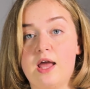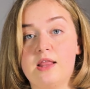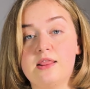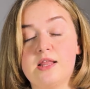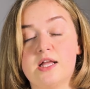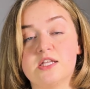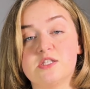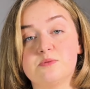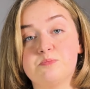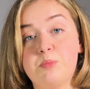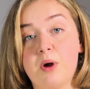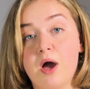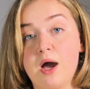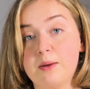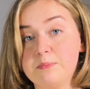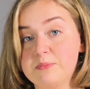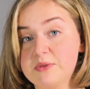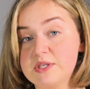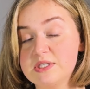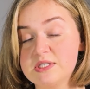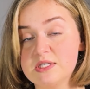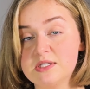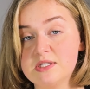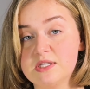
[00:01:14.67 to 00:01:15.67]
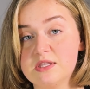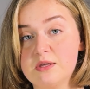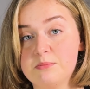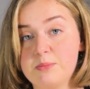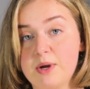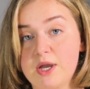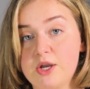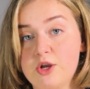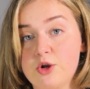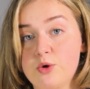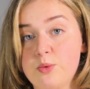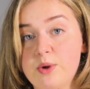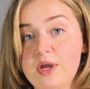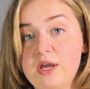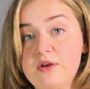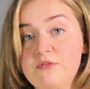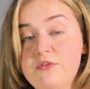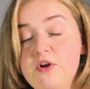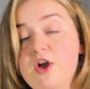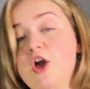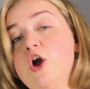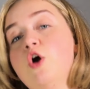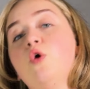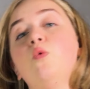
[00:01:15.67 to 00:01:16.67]
and let's pop this into the
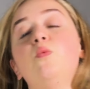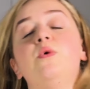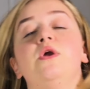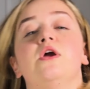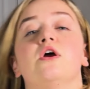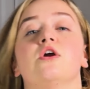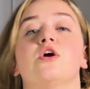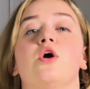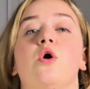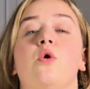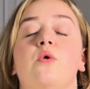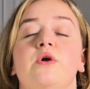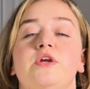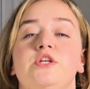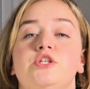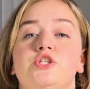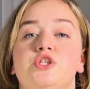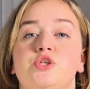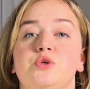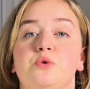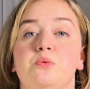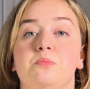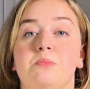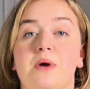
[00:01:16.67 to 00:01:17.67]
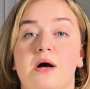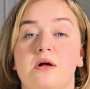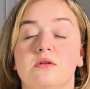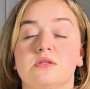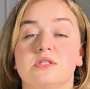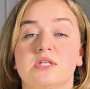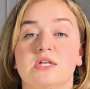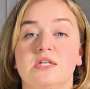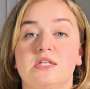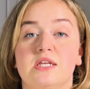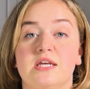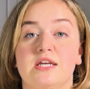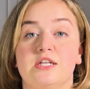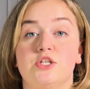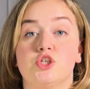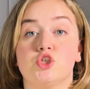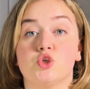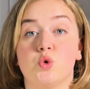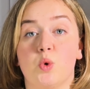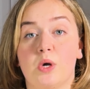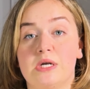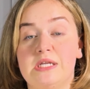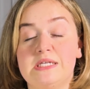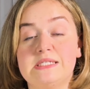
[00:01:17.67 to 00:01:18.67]
microwave. We are going to melt it in
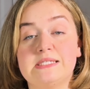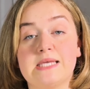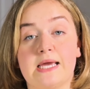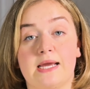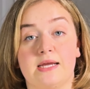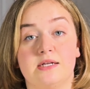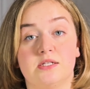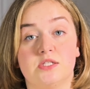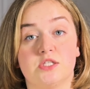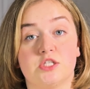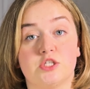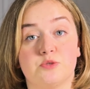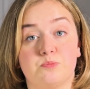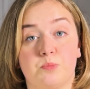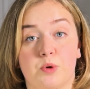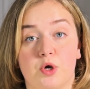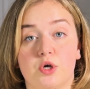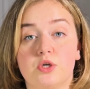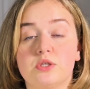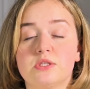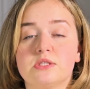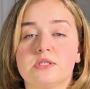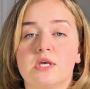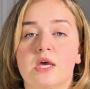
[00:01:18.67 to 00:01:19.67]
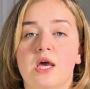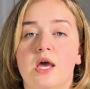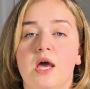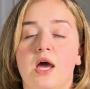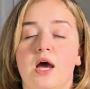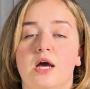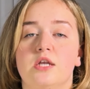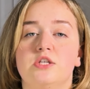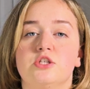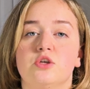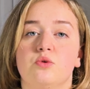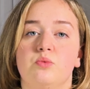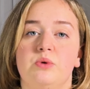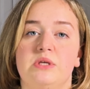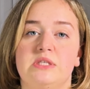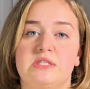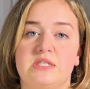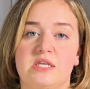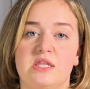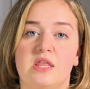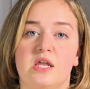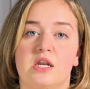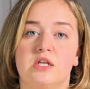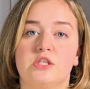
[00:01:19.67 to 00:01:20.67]
20-second spurts until we
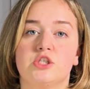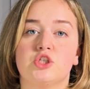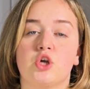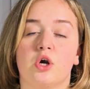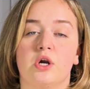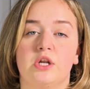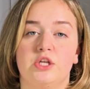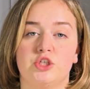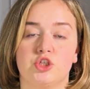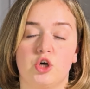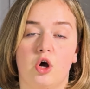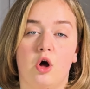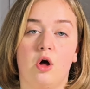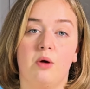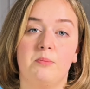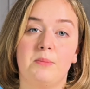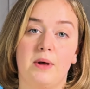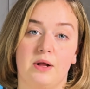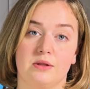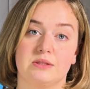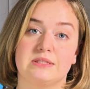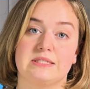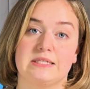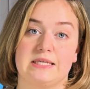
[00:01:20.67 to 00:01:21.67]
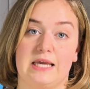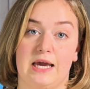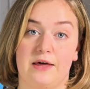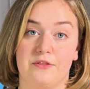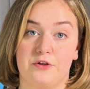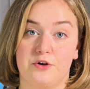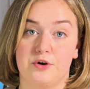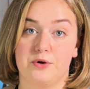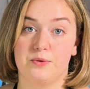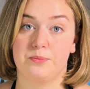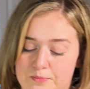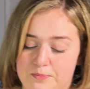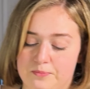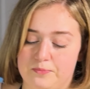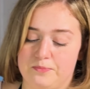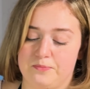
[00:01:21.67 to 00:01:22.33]
see that it's starting to all melt together.